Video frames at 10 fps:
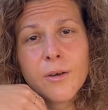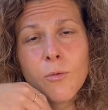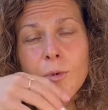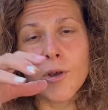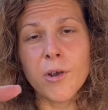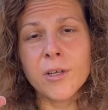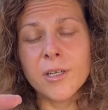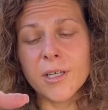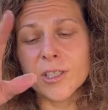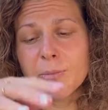We are going
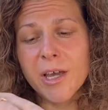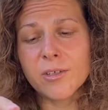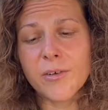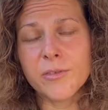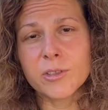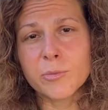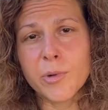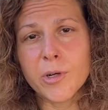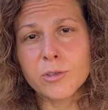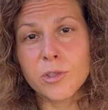to expand off this in
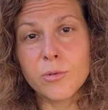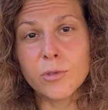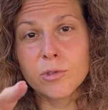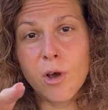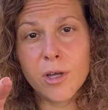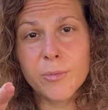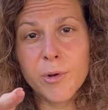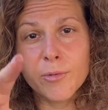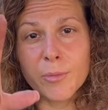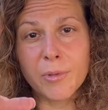part two and talk
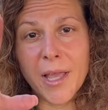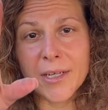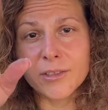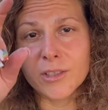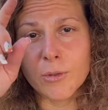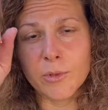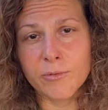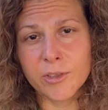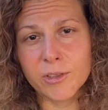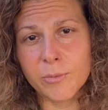about the planets that were
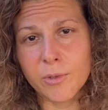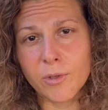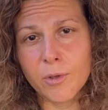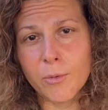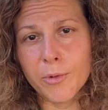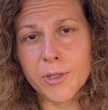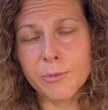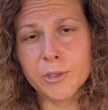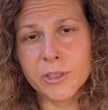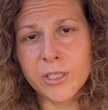visible. We're going to
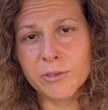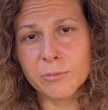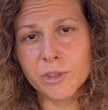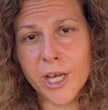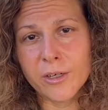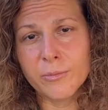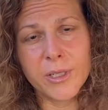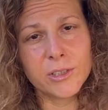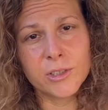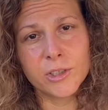receive some channeled
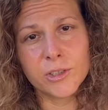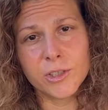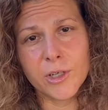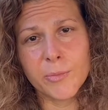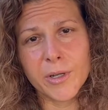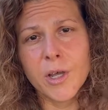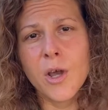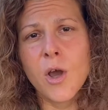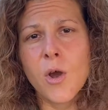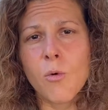messages there, but
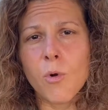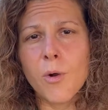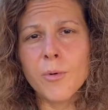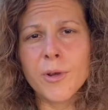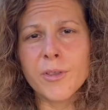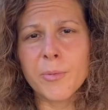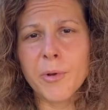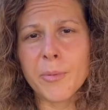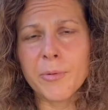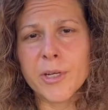what we're in the
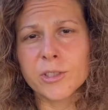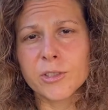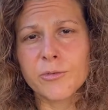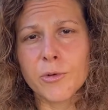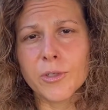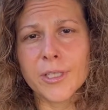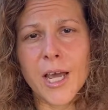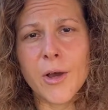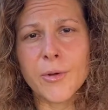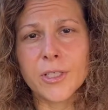preparations for
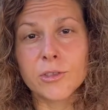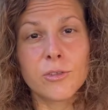now is